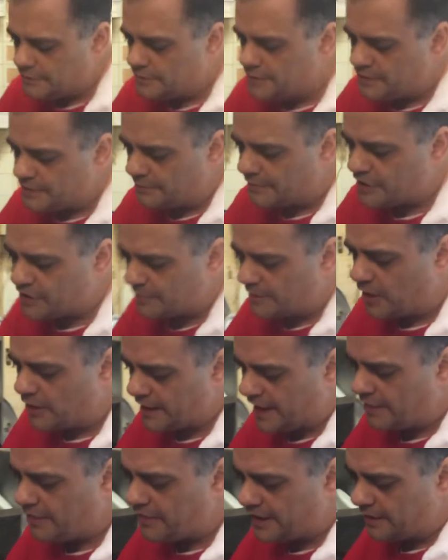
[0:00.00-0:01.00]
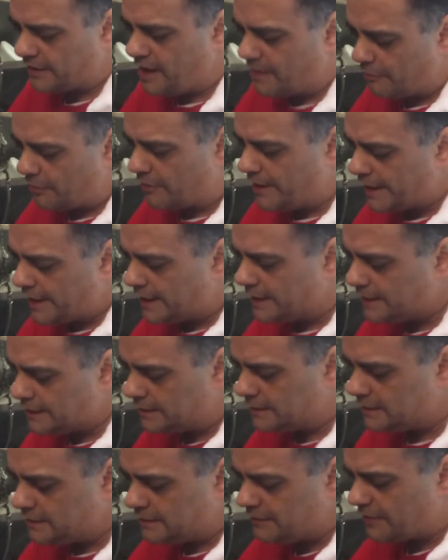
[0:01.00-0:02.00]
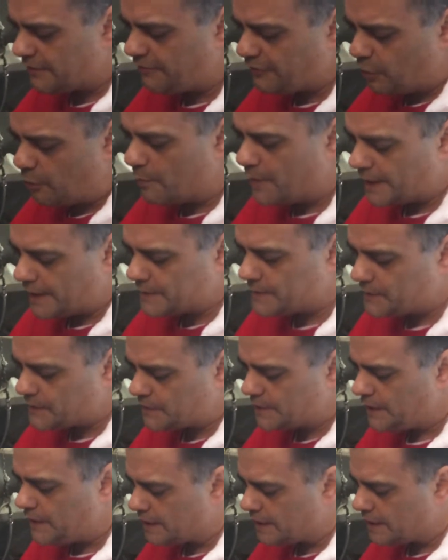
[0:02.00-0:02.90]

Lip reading: See the bechamel getting thickened up already? Give it a few minutes,